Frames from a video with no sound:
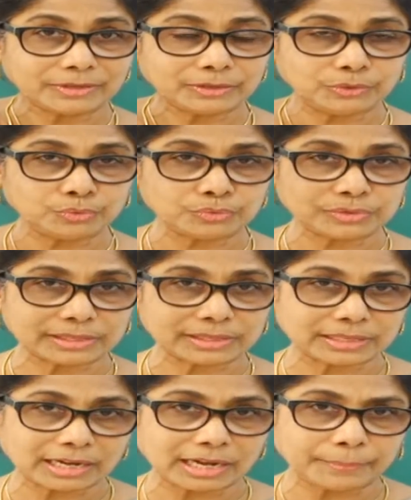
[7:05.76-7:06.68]
using
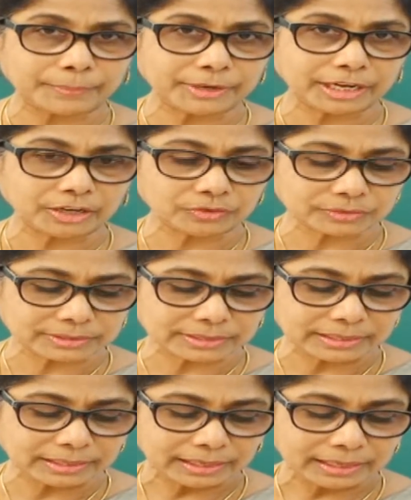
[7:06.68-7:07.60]
the carbon
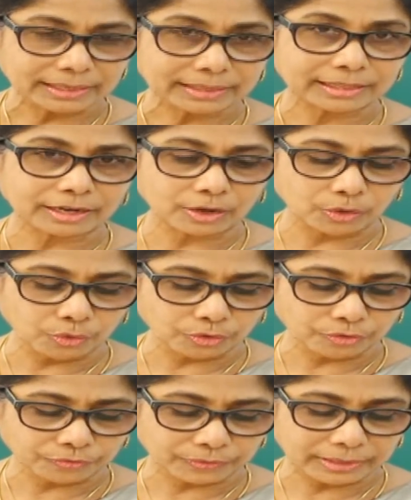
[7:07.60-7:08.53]
dioxide, the
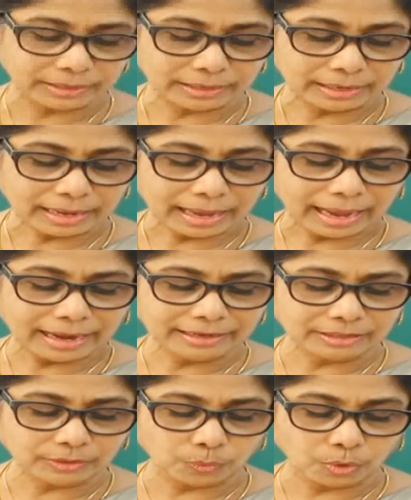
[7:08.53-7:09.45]
chlorophyll
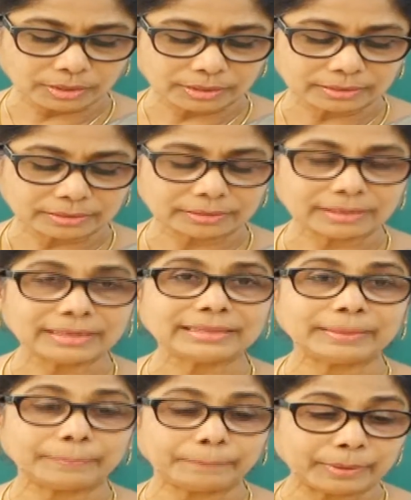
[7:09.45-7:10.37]
and the water
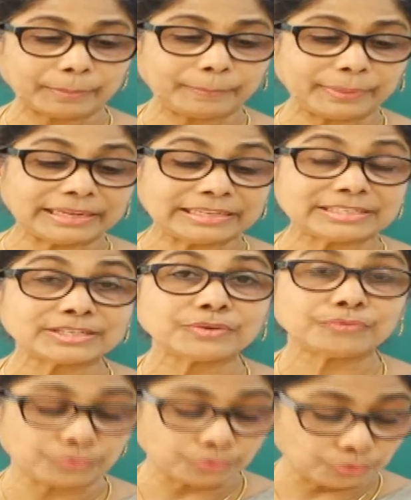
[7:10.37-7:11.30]
prepares
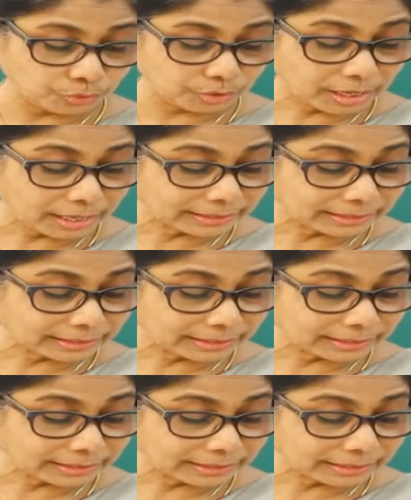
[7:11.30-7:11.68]
food.